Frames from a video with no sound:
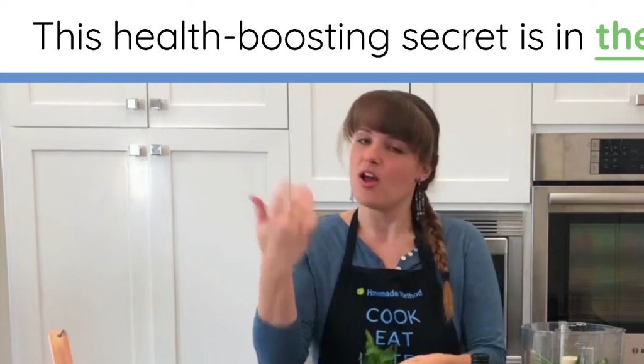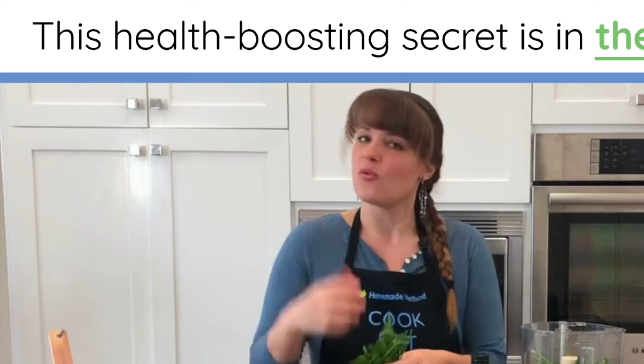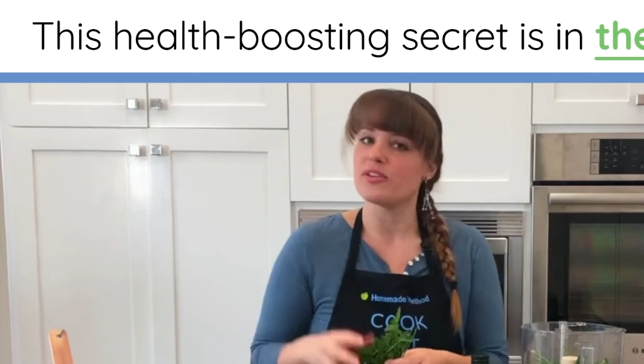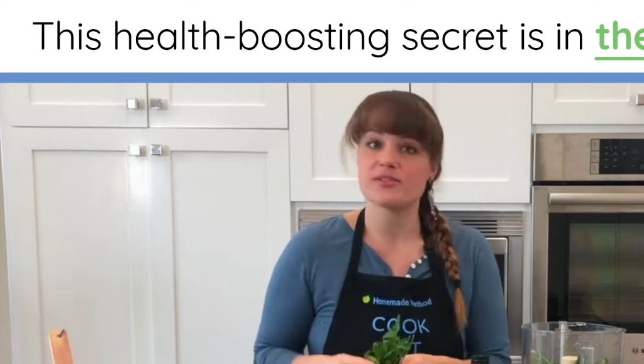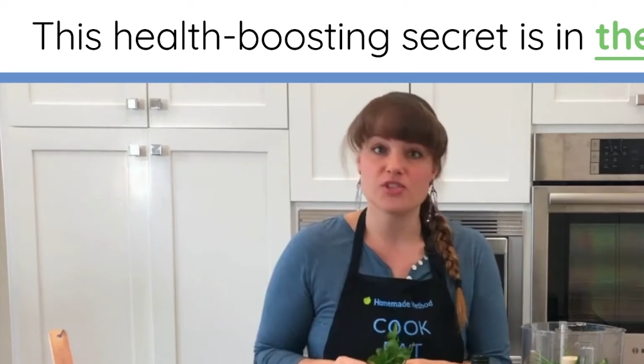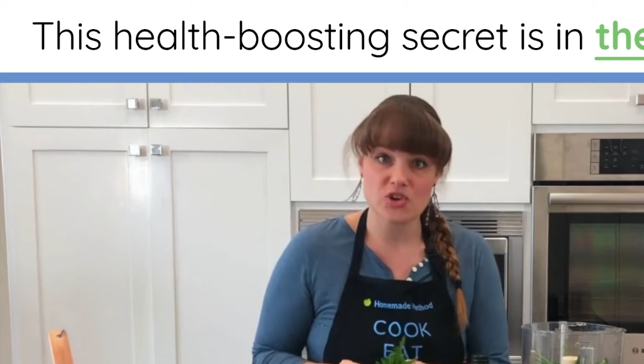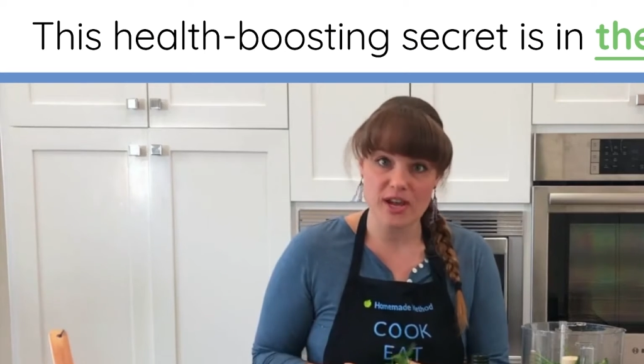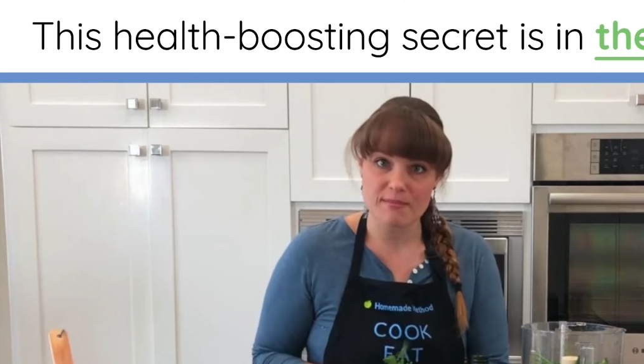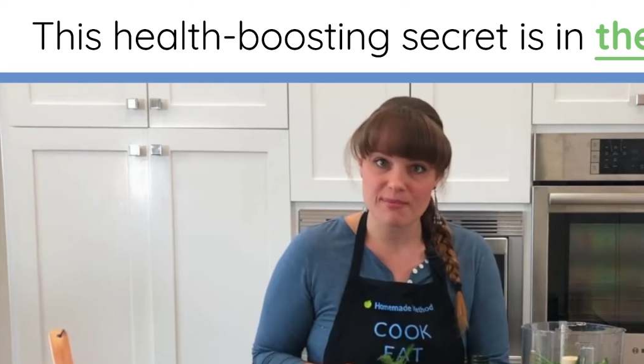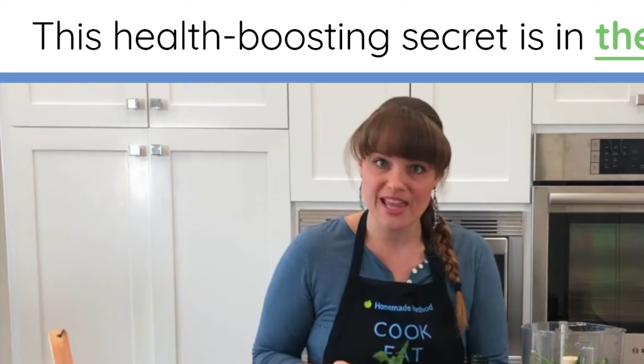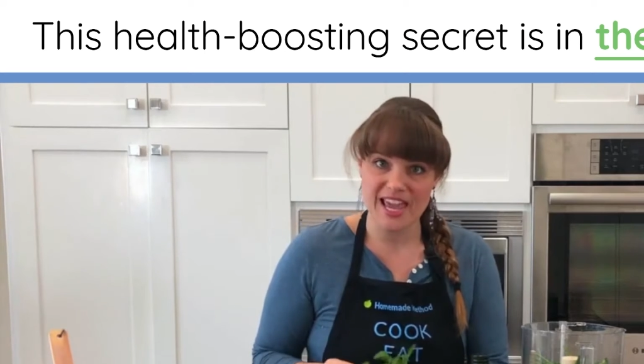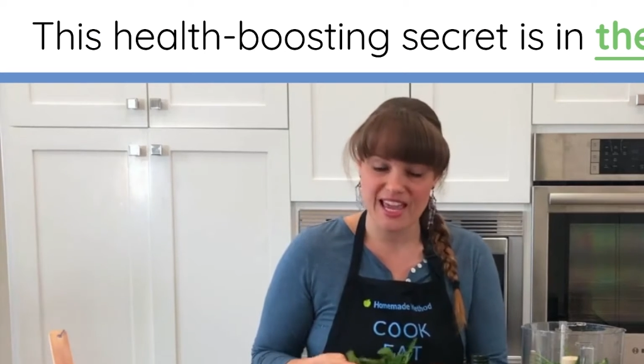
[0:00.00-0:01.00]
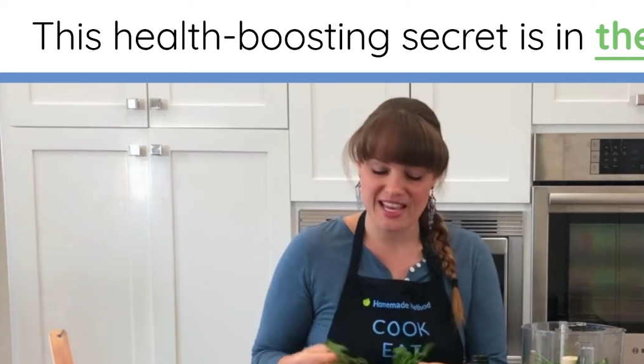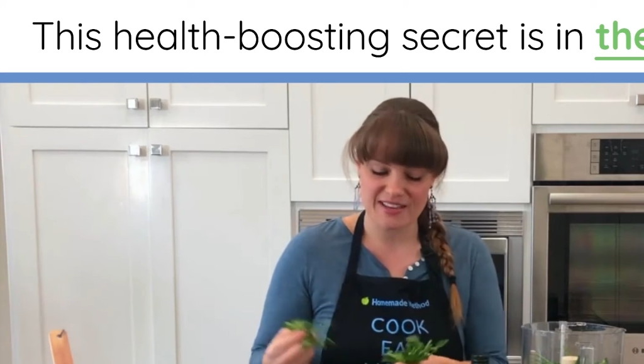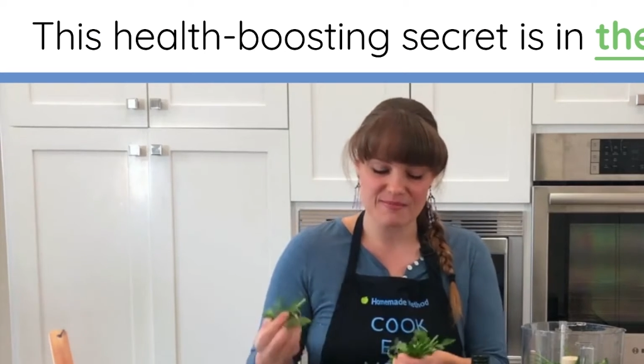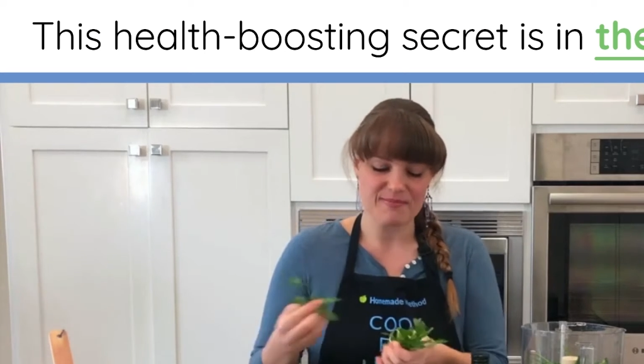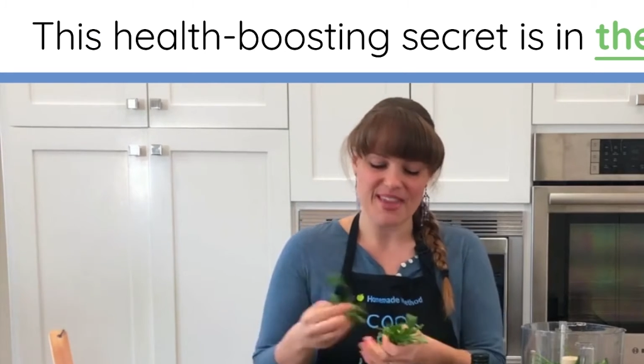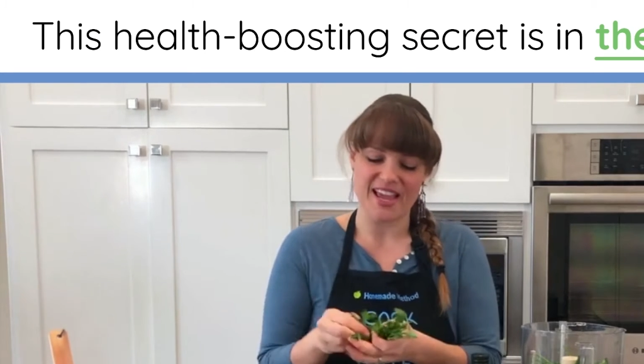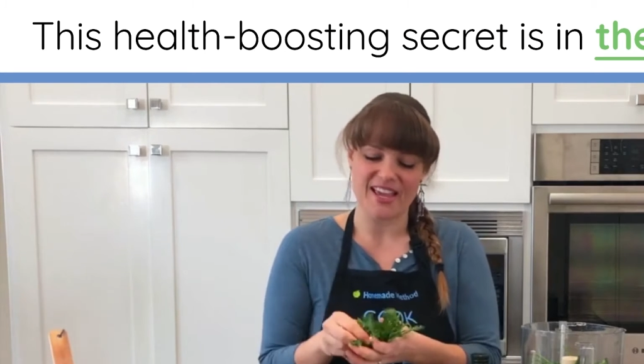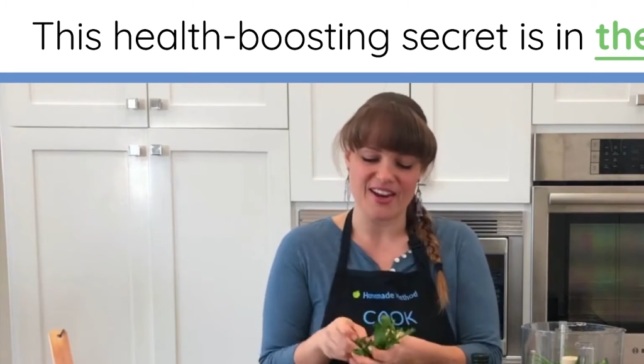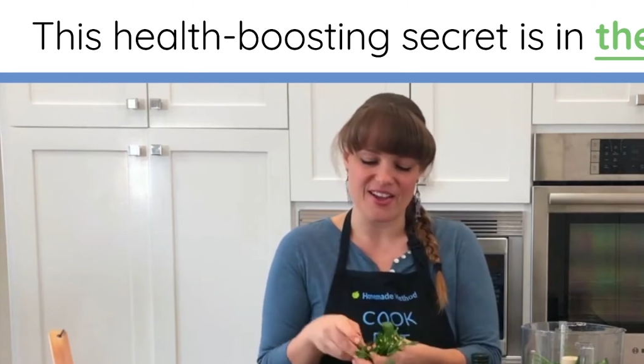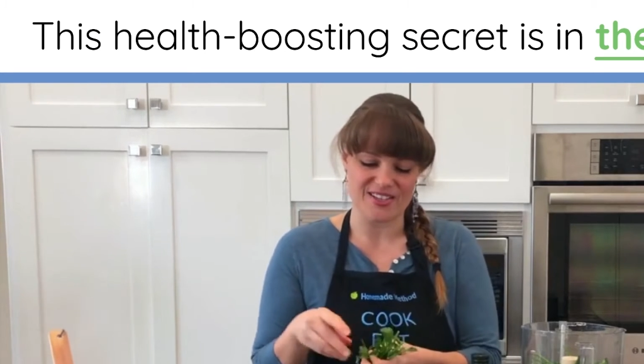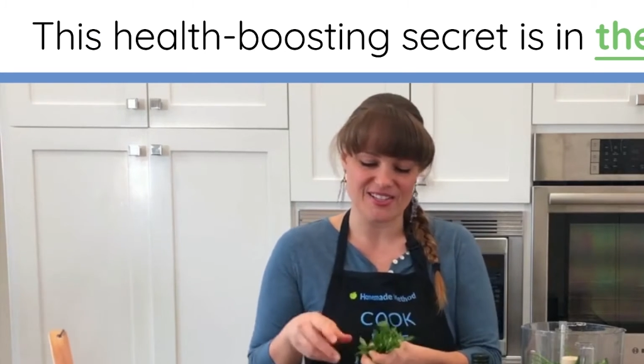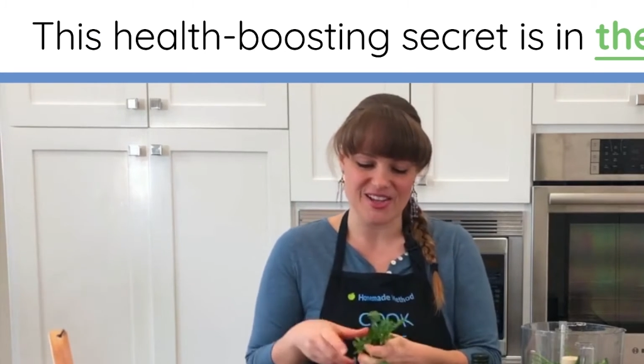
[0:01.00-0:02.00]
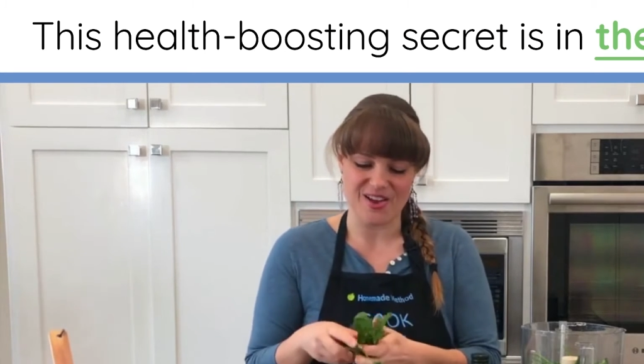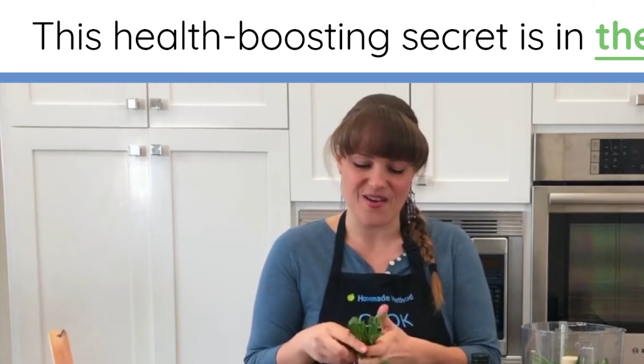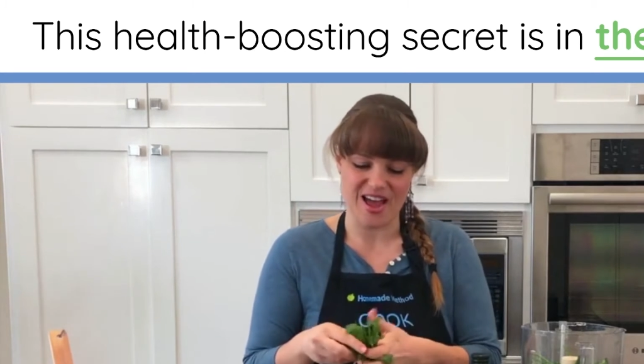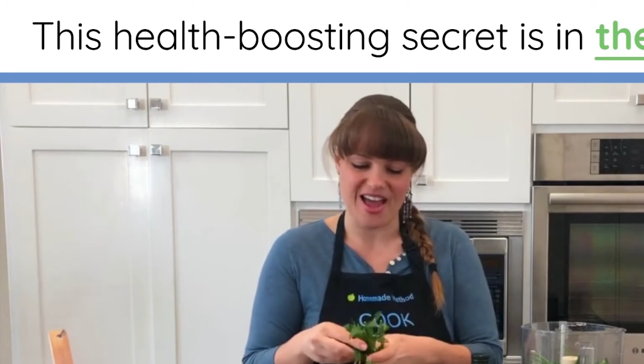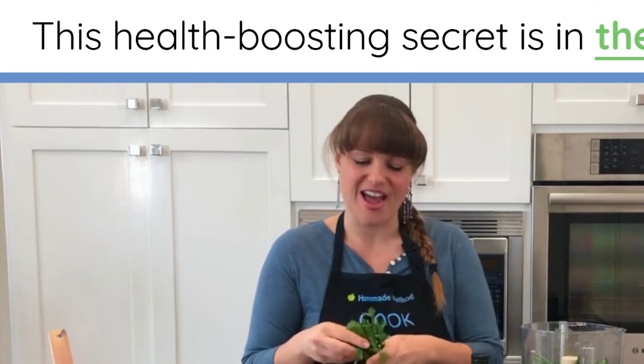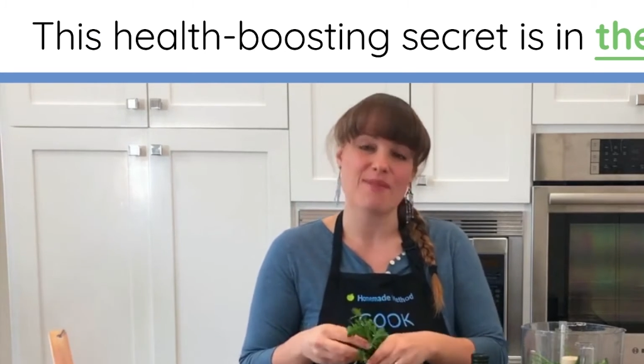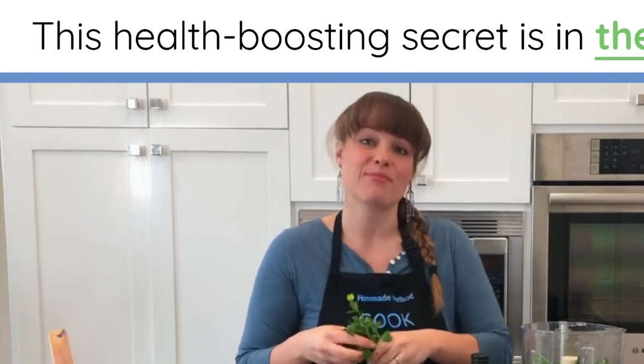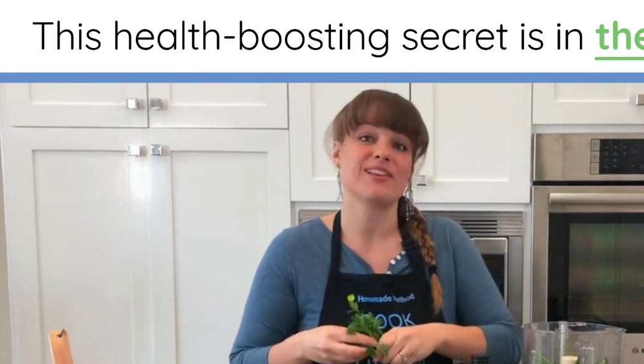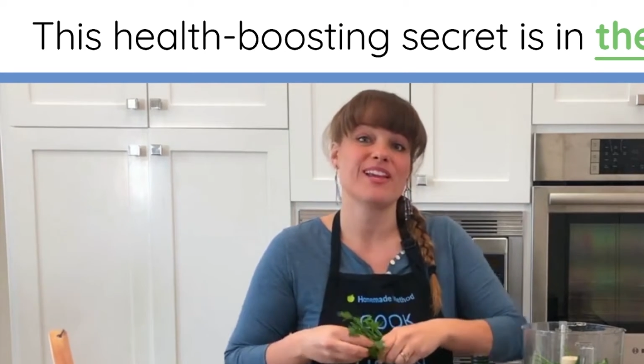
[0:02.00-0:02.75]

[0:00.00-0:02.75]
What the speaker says: with joint pain, and can also help